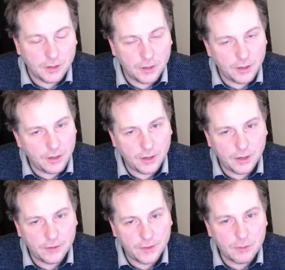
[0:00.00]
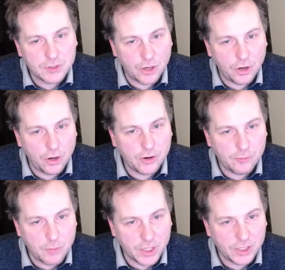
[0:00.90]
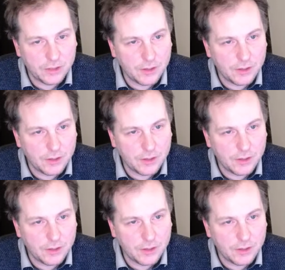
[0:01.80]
a lot of money.